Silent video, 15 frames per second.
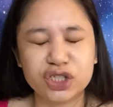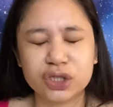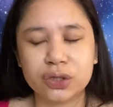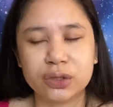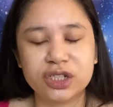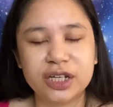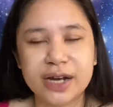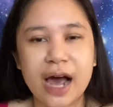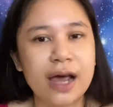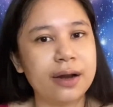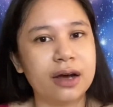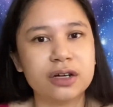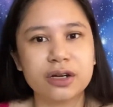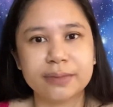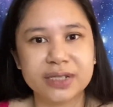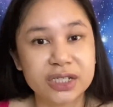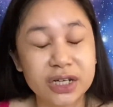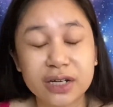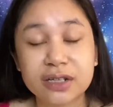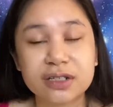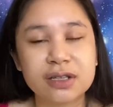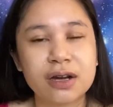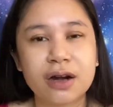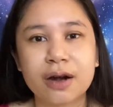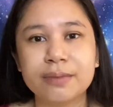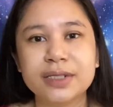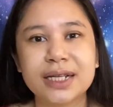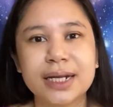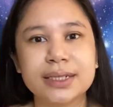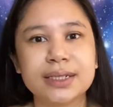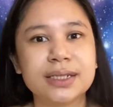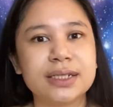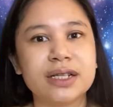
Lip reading: So she died under mysterious circumstances,